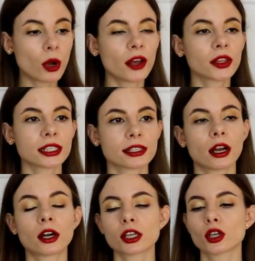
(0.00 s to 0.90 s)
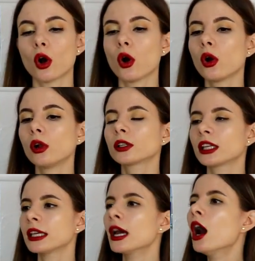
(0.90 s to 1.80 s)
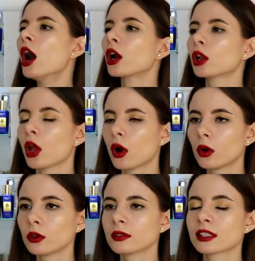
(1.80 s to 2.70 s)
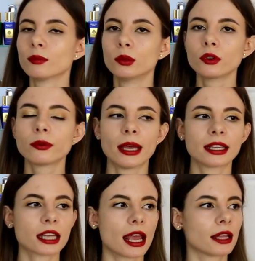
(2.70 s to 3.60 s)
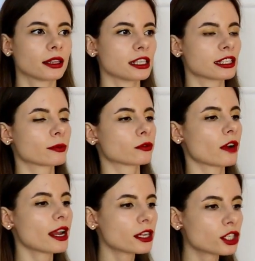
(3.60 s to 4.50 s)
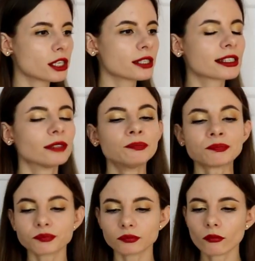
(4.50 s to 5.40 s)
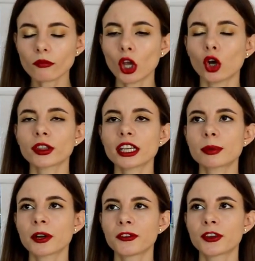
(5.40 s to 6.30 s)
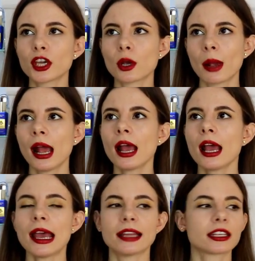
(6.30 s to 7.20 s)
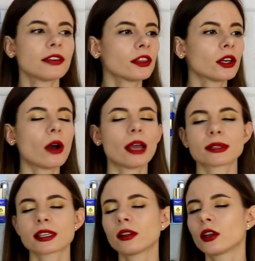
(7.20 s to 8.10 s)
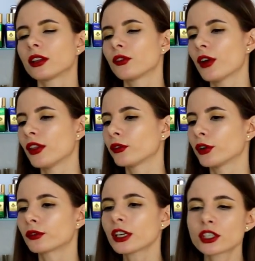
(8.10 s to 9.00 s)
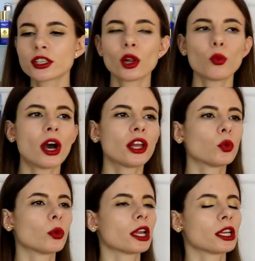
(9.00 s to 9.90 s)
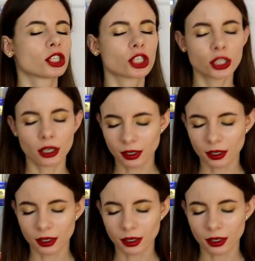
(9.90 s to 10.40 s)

one that started all the clones movement and the inspirations on that perfume. And even though I'm still not the fan of the original one, which